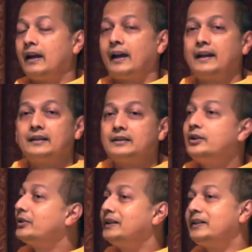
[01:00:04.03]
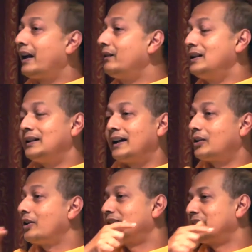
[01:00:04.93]
and he's, he traveled
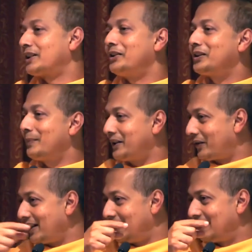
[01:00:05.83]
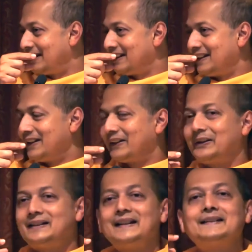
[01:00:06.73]
across this country by train so
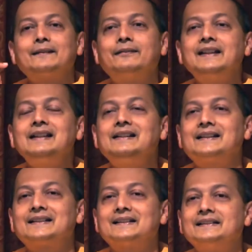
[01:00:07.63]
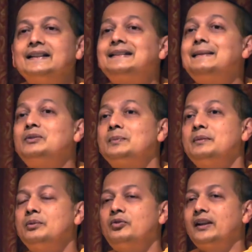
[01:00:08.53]
he says the fields they seem to
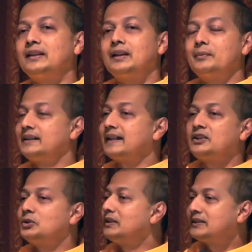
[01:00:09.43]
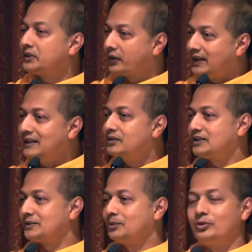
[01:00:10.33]
be moving but it's actually it's a train
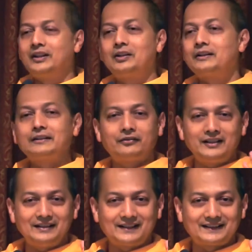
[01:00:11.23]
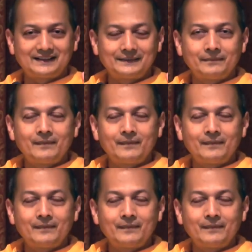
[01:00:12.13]
which is moving not the fields